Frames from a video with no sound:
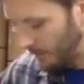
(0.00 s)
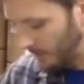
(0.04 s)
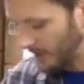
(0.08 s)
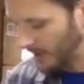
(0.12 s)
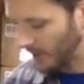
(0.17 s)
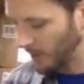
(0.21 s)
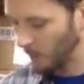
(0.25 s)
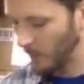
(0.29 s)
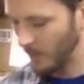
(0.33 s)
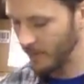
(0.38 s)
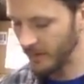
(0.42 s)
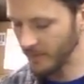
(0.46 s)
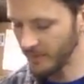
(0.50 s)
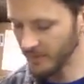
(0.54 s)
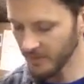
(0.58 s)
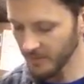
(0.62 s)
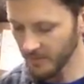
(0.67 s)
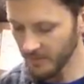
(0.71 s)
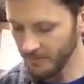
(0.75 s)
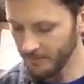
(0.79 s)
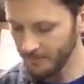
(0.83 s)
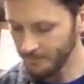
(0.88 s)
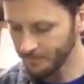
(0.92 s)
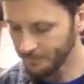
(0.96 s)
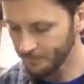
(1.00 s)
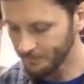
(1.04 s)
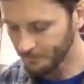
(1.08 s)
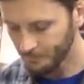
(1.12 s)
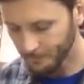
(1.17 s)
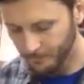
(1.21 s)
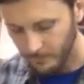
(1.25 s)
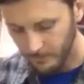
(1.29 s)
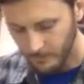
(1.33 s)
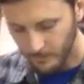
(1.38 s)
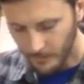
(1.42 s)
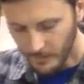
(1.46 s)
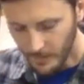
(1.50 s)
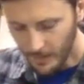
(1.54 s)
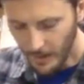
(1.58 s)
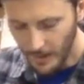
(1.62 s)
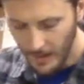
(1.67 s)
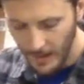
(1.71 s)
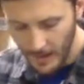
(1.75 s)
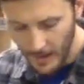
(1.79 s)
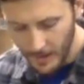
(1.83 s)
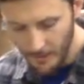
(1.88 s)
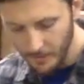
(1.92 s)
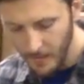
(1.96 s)
in a women's.
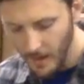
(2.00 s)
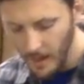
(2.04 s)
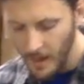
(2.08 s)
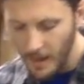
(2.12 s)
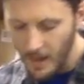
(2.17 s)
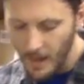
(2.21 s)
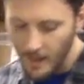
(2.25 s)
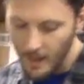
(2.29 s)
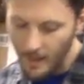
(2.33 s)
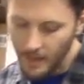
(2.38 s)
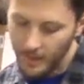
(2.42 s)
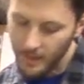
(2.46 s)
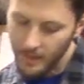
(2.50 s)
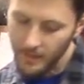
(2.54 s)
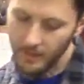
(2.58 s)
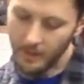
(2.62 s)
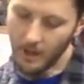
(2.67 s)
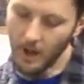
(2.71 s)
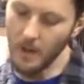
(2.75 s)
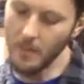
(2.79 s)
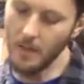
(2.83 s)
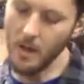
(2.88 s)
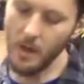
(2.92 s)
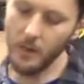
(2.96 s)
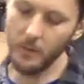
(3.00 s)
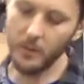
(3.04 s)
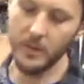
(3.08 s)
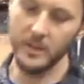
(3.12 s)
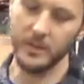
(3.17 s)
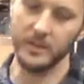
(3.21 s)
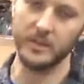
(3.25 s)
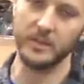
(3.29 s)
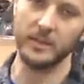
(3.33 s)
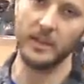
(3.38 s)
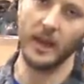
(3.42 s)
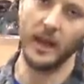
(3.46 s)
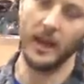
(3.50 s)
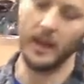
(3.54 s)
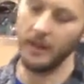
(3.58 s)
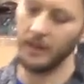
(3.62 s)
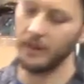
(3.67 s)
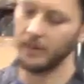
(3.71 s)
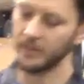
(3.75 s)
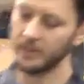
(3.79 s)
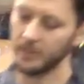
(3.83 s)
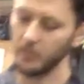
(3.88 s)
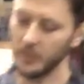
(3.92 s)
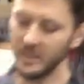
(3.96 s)
Garmont was
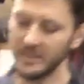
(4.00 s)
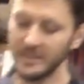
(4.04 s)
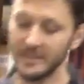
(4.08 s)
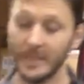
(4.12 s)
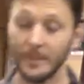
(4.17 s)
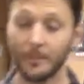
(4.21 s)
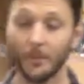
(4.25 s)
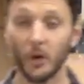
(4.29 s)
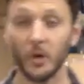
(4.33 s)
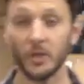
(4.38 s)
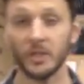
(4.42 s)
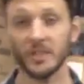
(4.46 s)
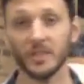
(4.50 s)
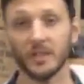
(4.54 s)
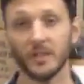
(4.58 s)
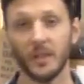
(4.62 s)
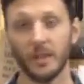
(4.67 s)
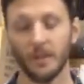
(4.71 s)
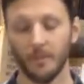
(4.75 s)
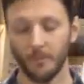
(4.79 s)
recently purchased